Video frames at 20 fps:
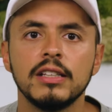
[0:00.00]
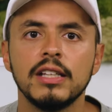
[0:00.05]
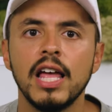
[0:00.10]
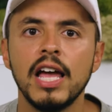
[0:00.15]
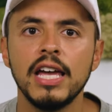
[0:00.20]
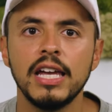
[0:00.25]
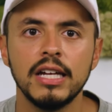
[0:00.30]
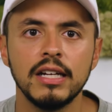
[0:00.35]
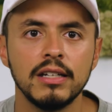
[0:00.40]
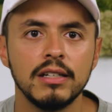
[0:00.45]

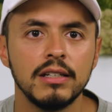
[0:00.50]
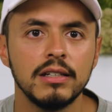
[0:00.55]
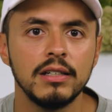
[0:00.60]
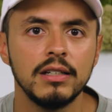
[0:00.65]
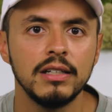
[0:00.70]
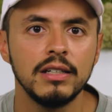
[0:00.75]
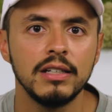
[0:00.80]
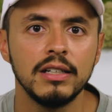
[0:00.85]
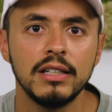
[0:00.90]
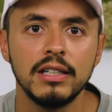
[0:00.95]
light,
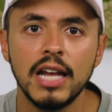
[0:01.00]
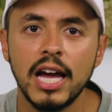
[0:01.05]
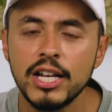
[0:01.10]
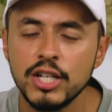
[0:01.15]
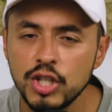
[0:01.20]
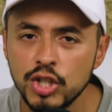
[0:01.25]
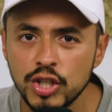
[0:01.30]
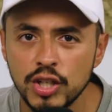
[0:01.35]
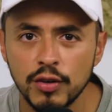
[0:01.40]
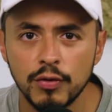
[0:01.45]

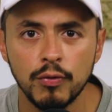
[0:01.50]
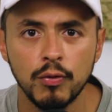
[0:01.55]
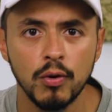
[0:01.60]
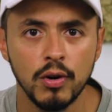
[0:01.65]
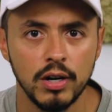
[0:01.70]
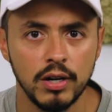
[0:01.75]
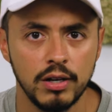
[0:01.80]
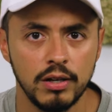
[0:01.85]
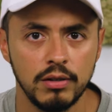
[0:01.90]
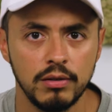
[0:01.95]
night shift
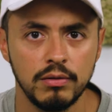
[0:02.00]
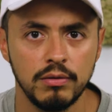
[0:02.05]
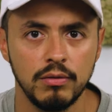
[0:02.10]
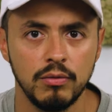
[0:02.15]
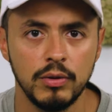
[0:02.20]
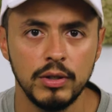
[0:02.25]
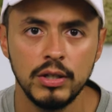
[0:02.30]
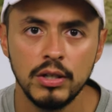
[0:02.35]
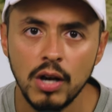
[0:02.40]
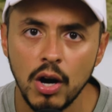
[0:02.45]
work.
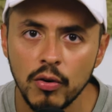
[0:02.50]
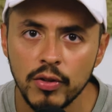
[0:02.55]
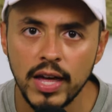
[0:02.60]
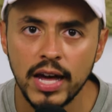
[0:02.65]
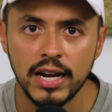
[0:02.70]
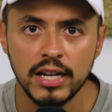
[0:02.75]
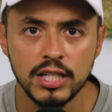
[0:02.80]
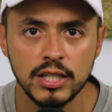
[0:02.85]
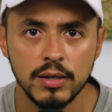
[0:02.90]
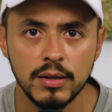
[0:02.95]
We know
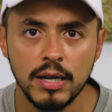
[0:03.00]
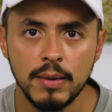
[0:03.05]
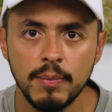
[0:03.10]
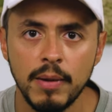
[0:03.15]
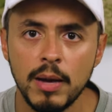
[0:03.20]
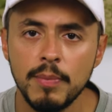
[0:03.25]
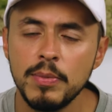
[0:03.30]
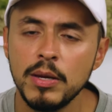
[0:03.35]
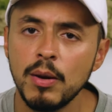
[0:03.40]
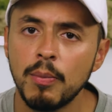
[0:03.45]
that it's a
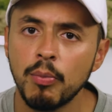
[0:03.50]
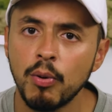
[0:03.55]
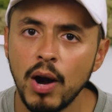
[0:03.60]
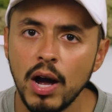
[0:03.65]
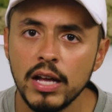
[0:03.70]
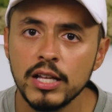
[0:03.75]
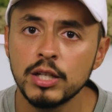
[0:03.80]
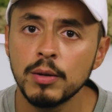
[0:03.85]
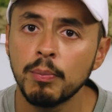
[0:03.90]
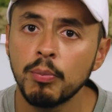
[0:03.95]

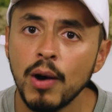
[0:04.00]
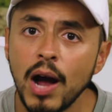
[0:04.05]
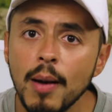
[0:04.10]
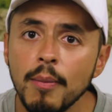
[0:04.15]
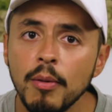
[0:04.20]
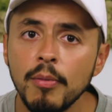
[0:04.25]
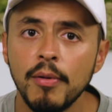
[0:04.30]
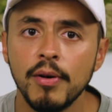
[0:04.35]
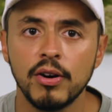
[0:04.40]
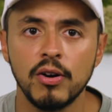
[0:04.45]

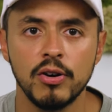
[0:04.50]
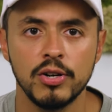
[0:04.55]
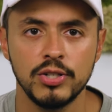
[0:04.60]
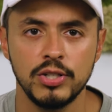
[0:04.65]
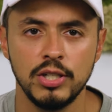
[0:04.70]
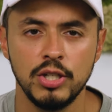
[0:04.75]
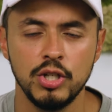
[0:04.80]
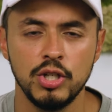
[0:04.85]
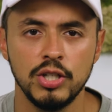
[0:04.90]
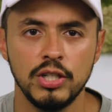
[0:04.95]
probable
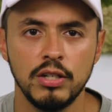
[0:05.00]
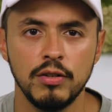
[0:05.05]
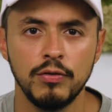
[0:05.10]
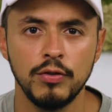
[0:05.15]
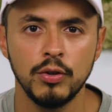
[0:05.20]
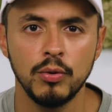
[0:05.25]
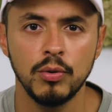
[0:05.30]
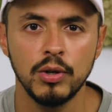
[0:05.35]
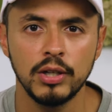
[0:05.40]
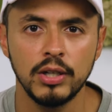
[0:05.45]
carcinogen
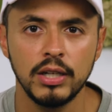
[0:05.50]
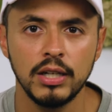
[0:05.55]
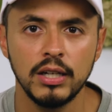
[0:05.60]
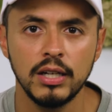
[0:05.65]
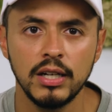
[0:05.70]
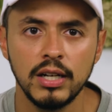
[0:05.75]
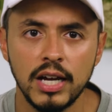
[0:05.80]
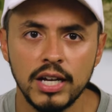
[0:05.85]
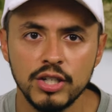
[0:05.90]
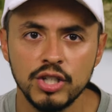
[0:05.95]
if you're working
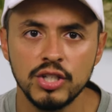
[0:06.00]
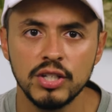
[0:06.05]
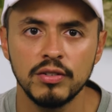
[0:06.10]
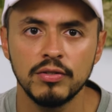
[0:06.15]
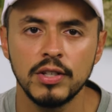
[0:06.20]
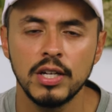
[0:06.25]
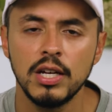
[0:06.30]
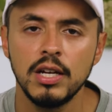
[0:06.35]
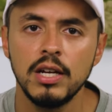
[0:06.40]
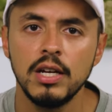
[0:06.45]
in a night
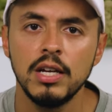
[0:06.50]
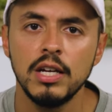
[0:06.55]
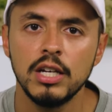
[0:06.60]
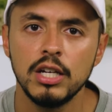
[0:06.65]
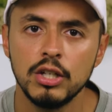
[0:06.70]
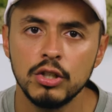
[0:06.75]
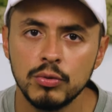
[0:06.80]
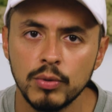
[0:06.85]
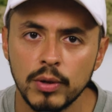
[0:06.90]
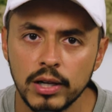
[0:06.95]
shift.
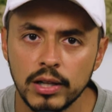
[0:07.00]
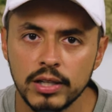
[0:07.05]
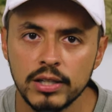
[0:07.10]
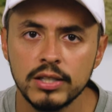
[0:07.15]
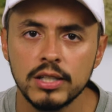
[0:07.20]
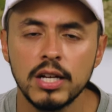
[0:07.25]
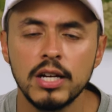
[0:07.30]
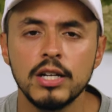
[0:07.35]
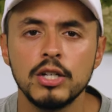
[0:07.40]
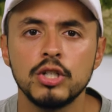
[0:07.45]
Israeli
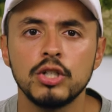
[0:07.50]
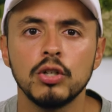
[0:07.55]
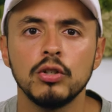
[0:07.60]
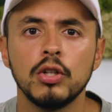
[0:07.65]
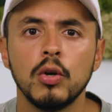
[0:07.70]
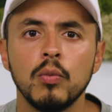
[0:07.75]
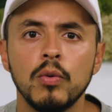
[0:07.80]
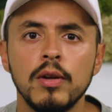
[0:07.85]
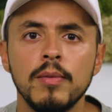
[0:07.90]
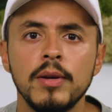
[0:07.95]
studies show
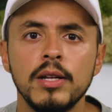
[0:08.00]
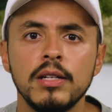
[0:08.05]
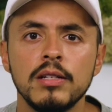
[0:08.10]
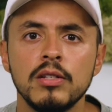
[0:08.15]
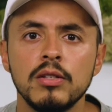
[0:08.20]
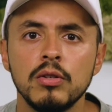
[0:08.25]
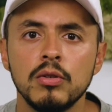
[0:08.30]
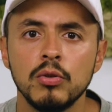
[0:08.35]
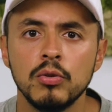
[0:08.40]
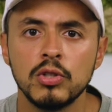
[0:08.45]
that women
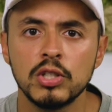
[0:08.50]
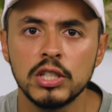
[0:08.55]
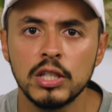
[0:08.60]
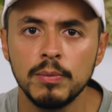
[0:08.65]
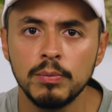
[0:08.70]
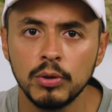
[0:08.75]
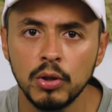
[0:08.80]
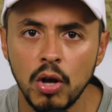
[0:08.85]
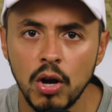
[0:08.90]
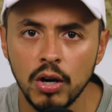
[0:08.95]
who
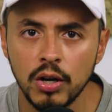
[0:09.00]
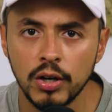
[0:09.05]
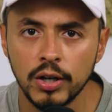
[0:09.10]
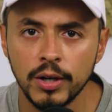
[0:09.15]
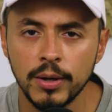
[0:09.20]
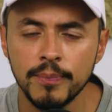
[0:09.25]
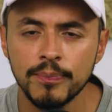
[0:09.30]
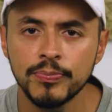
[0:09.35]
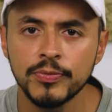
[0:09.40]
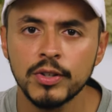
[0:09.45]
sleep
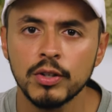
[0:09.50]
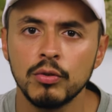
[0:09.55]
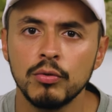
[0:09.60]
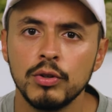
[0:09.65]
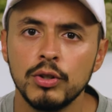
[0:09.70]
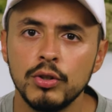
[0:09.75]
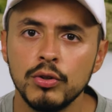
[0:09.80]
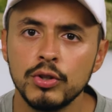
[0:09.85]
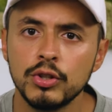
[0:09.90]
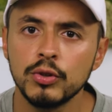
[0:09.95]
longer
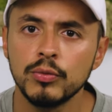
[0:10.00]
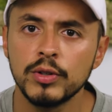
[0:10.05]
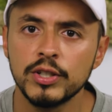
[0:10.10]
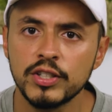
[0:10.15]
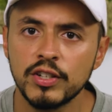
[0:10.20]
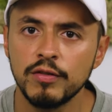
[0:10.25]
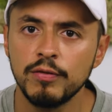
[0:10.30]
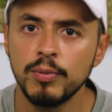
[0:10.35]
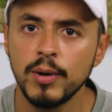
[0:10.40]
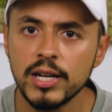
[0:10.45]
reduce the risk of